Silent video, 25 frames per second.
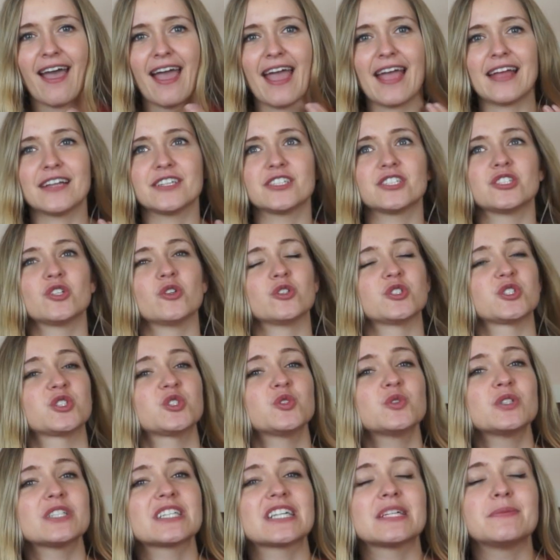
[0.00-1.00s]
and your
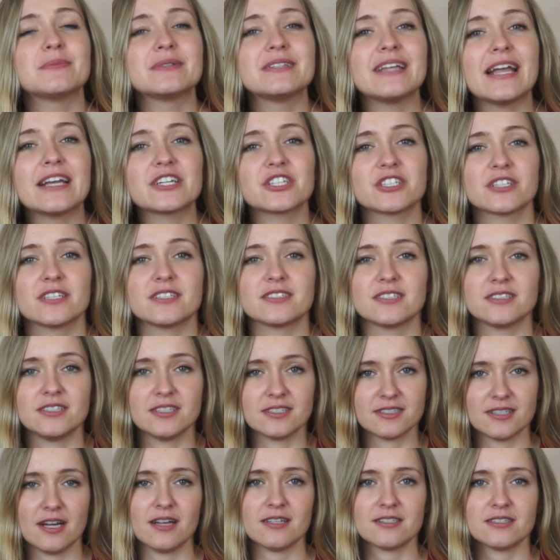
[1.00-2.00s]
student accommodation is a
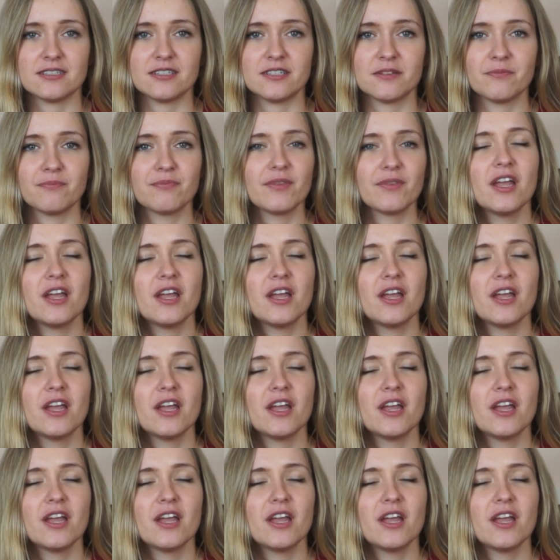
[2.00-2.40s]
disaster,